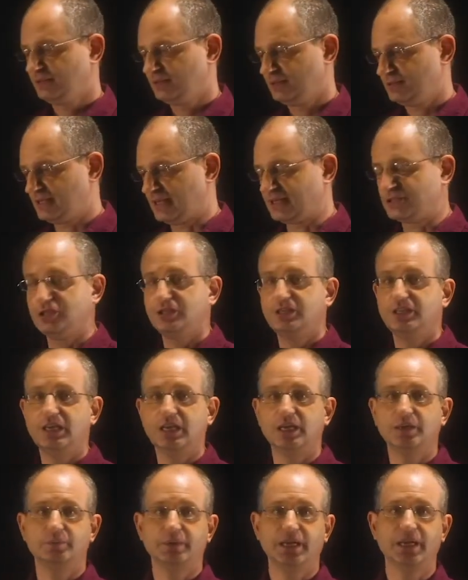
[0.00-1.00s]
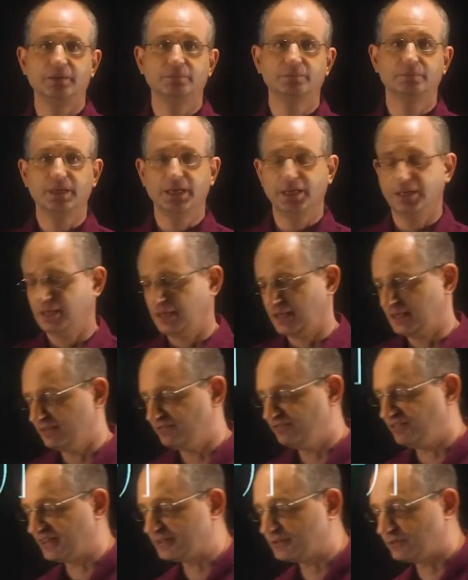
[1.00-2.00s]
It's actually an
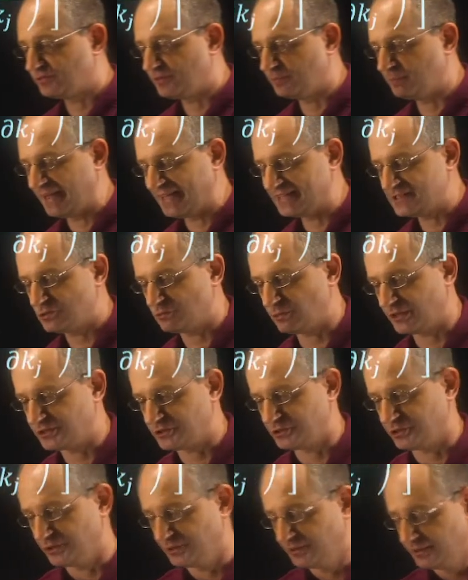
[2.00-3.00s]
effect of the band structure